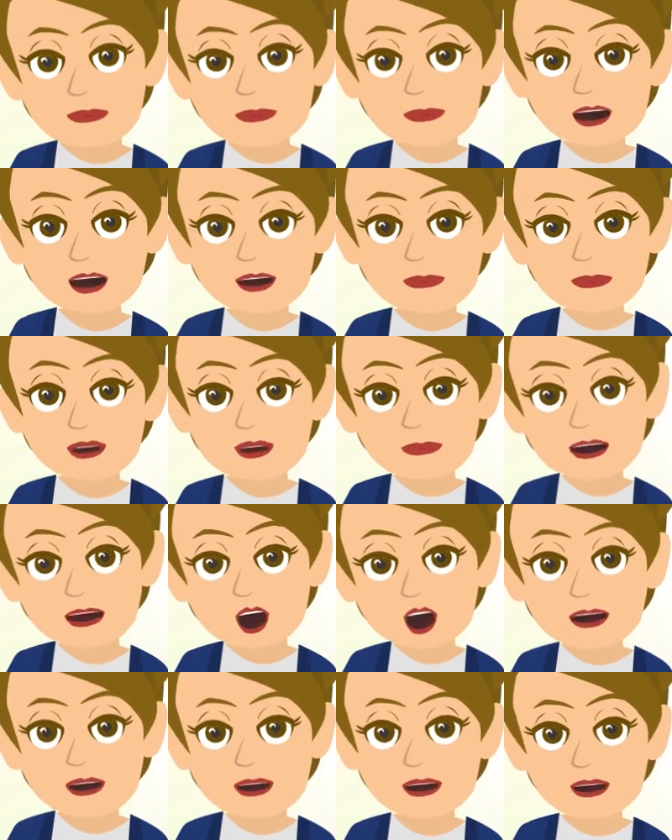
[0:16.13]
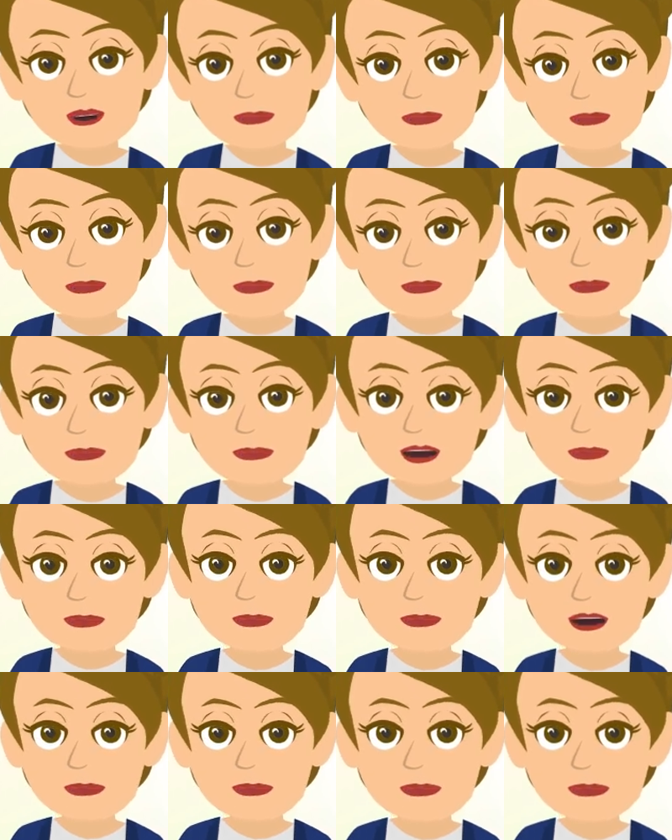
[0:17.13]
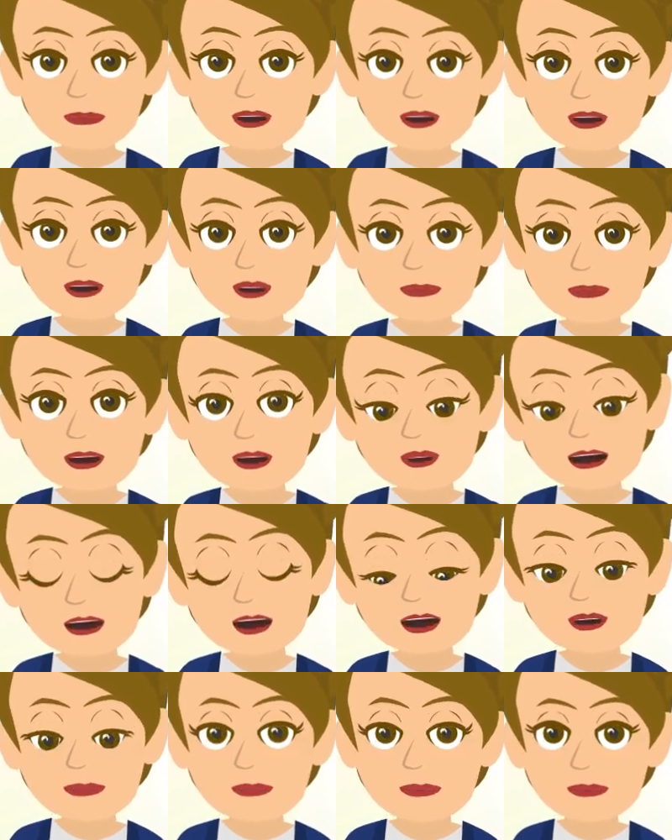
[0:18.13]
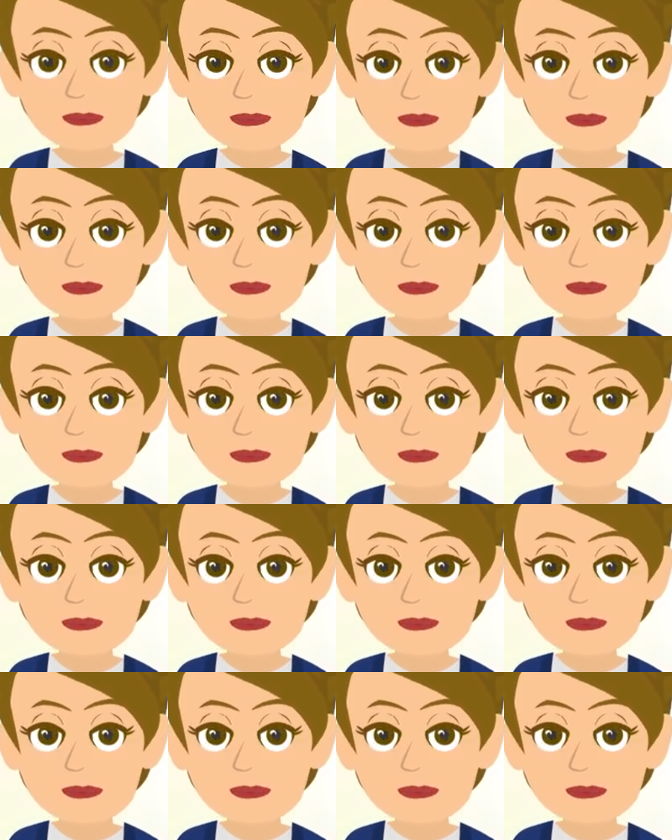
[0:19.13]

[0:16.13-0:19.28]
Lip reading: that is becoming this perception that you have.